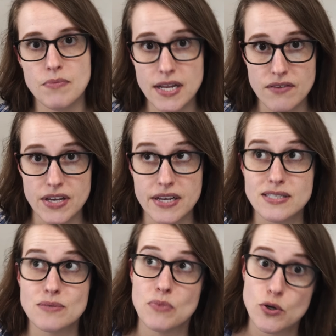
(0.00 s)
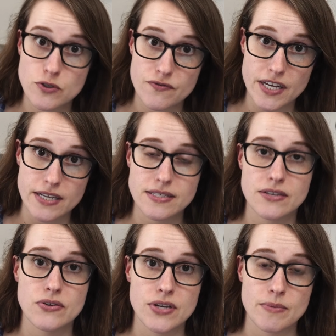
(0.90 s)
many vegans, most vegans,
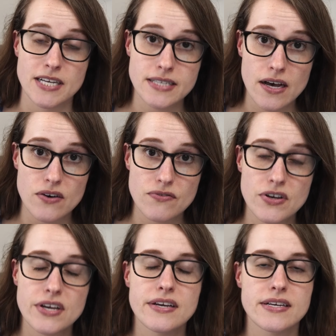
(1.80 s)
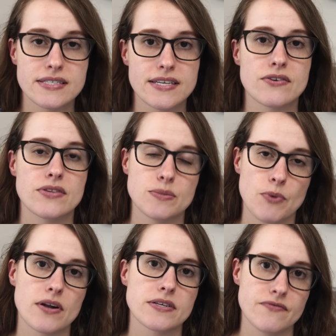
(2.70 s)
including myself, consider these
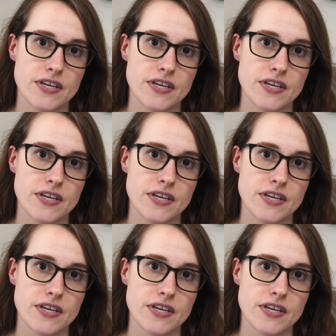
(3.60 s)
products